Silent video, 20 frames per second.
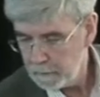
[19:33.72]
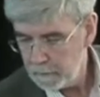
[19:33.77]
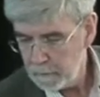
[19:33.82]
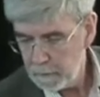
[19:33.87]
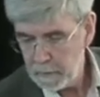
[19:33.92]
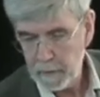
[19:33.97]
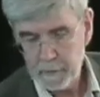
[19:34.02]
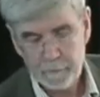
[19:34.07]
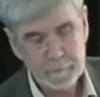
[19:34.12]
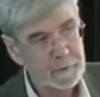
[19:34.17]

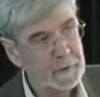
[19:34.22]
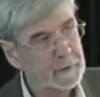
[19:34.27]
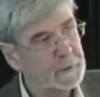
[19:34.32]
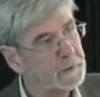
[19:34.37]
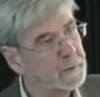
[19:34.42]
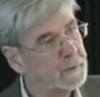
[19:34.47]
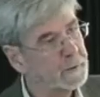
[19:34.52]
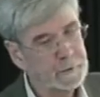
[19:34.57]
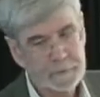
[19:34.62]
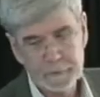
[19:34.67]
However, this
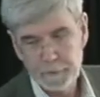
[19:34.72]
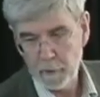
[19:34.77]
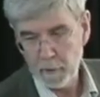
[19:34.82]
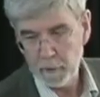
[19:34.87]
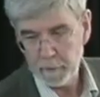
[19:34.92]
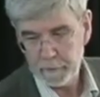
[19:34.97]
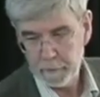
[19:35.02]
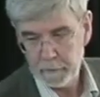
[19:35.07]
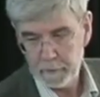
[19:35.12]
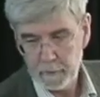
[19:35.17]
is
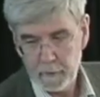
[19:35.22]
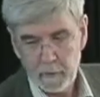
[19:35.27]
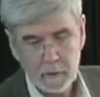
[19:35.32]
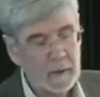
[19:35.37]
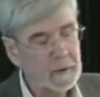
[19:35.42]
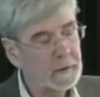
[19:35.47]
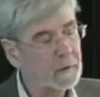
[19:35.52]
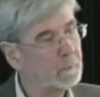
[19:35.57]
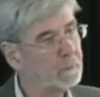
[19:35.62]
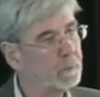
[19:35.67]
not
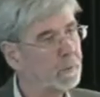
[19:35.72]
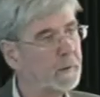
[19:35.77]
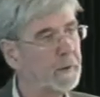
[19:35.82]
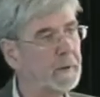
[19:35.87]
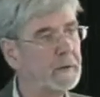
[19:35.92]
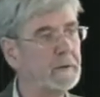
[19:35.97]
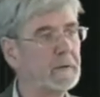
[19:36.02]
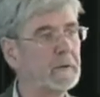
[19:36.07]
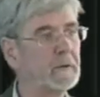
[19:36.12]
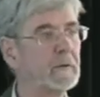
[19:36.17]
a
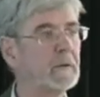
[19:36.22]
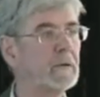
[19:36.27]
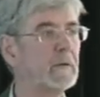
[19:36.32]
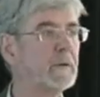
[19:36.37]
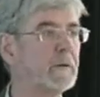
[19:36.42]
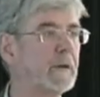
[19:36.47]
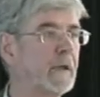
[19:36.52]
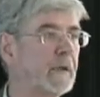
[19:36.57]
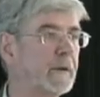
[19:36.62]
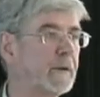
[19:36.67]
complete
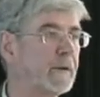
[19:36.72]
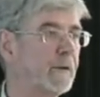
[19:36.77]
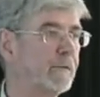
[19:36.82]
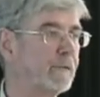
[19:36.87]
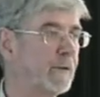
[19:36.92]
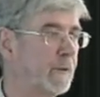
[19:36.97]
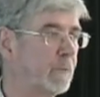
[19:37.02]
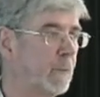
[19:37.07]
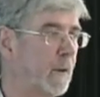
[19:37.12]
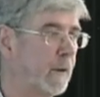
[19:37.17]
test
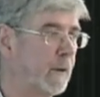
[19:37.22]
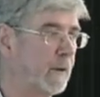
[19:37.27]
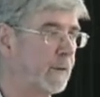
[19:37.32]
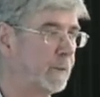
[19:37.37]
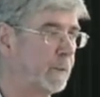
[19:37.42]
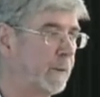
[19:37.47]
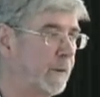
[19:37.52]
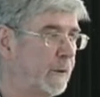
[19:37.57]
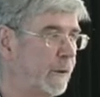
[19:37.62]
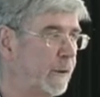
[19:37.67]
of the
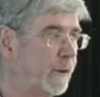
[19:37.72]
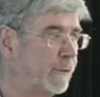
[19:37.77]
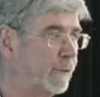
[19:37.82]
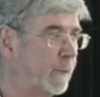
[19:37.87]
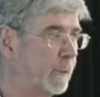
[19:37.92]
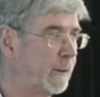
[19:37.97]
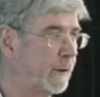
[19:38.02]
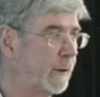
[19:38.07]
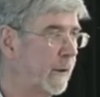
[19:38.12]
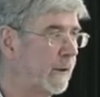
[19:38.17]
models we use
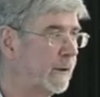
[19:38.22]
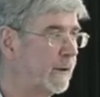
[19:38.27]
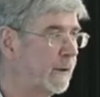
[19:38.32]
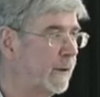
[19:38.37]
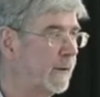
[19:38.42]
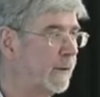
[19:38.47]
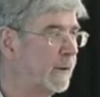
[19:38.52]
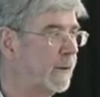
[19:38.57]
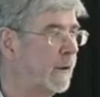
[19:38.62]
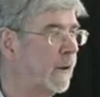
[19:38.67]
for
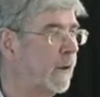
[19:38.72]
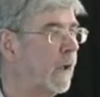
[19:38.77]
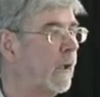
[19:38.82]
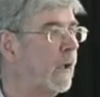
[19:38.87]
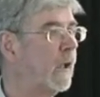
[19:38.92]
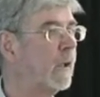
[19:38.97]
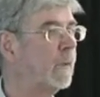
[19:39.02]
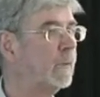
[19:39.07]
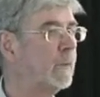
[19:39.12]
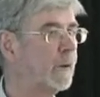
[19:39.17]
projections,
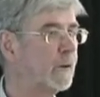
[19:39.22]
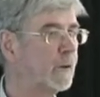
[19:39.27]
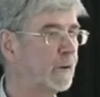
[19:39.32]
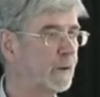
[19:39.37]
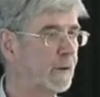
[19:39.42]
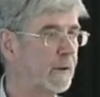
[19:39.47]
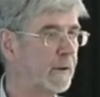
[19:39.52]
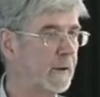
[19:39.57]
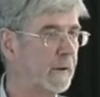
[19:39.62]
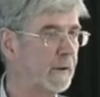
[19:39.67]

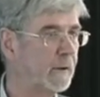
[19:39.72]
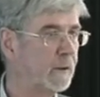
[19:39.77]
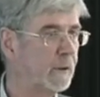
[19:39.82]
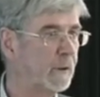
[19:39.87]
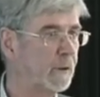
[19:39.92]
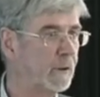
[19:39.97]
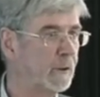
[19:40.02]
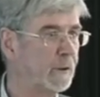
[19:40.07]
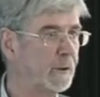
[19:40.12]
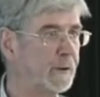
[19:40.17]
because it
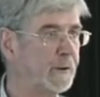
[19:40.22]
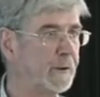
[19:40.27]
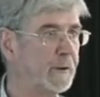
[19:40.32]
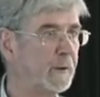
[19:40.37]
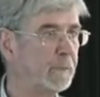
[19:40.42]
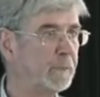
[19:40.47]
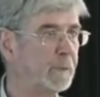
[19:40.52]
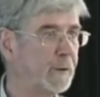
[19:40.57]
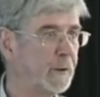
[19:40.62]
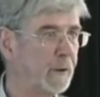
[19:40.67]
includes
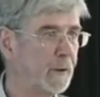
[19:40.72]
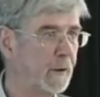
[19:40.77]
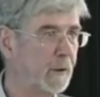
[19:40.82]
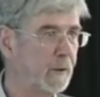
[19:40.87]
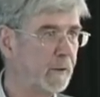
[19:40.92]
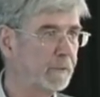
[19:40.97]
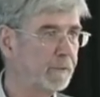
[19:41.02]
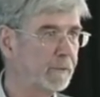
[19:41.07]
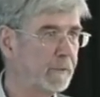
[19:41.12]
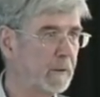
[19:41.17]
the
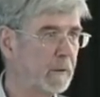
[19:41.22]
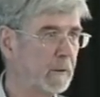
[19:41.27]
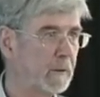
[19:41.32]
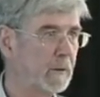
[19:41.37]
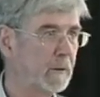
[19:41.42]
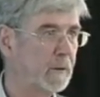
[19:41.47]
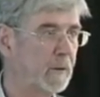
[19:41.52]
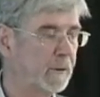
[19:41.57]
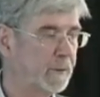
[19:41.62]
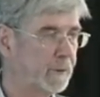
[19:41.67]
observed
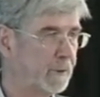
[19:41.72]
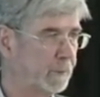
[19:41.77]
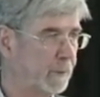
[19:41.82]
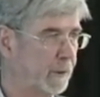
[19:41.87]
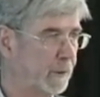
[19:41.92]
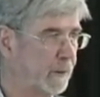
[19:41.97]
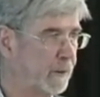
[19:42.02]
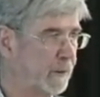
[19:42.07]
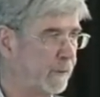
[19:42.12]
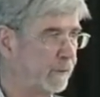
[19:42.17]

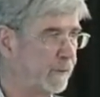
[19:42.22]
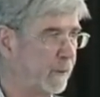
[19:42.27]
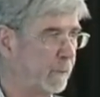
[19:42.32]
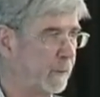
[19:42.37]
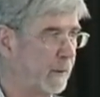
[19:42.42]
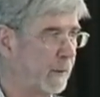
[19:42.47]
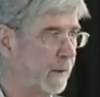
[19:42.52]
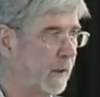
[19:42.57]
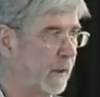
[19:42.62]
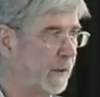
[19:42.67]
contribution
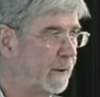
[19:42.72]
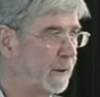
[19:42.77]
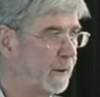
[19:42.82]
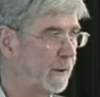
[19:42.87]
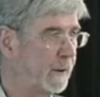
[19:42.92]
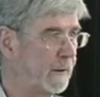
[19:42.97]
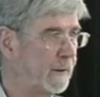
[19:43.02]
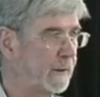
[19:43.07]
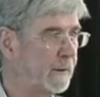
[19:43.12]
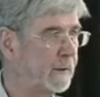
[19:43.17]
from the ice
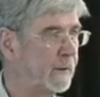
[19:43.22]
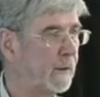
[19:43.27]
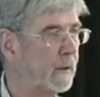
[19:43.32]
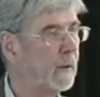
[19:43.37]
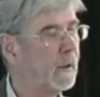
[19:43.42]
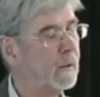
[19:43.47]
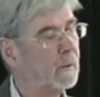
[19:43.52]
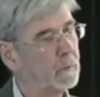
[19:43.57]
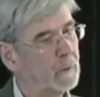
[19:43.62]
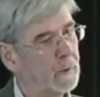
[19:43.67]
sheets,
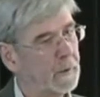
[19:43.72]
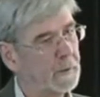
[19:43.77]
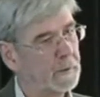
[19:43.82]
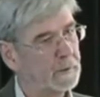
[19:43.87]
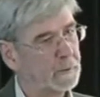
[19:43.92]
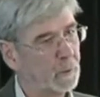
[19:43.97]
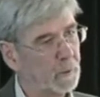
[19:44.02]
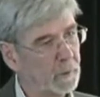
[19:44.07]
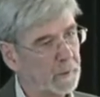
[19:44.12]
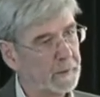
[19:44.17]

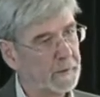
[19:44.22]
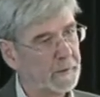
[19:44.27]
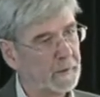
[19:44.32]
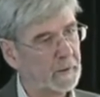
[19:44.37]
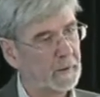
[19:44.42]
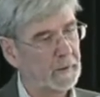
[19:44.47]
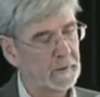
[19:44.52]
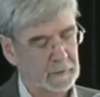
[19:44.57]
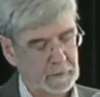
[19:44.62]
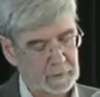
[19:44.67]
whereas all of
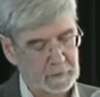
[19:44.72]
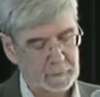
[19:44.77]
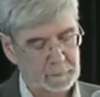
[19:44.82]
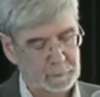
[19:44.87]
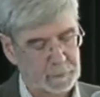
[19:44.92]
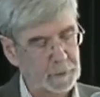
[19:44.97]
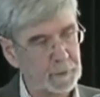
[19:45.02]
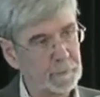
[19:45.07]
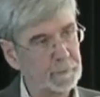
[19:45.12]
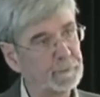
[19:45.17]
the
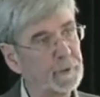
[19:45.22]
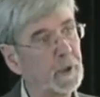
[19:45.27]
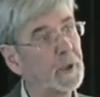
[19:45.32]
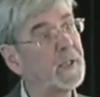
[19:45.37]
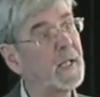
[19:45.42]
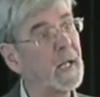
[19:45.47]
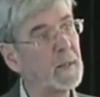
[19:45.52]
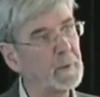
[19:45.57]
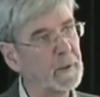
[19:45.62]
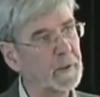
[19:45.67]
observed
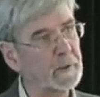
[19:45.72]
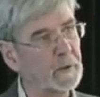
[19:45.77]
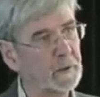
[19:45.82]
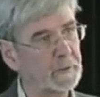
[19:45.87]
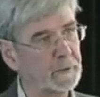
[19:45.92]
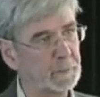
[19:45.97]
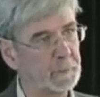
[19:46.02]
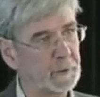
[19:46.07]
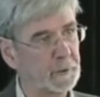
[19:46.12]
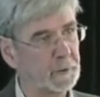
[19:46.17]
dynamic
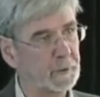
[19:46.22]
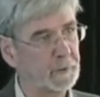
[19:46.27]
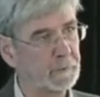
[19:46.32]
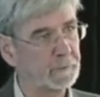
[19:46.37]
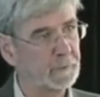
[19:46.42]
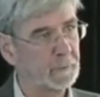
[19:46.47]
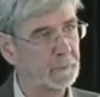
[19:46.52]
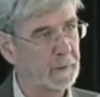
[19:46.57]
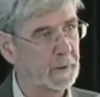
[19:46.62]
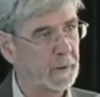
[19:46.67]

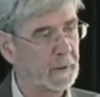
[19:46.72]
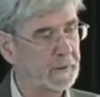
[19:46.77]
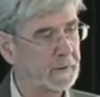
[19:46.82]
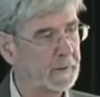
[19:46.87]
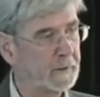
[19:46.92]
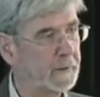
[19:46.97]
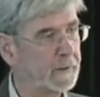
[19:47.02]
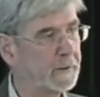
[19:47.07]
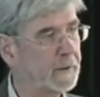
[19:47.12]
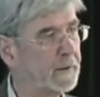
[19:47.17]
contribution from the ice
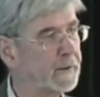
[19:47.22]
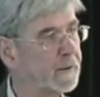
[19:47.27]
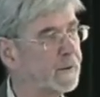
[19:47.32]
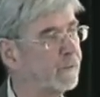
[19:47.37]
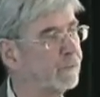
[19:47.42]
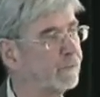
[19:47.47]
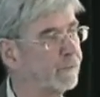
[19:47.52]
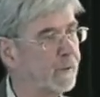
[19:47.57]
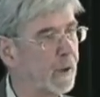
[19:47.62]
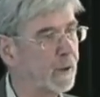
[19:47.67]
sheets, that's
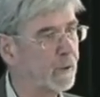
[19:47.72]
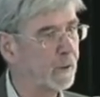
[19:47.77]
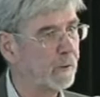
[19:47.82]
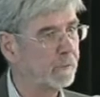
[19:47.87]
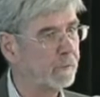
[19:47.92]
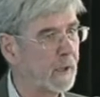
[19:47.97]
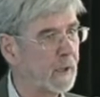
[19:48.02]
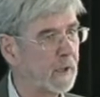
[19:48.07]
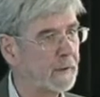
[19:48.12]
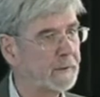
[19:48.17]
the
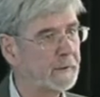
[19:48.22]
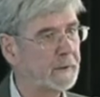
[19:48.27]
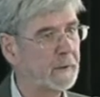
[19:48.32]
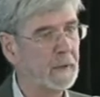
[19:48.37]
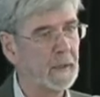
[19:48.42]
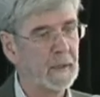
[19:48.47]
flow of ice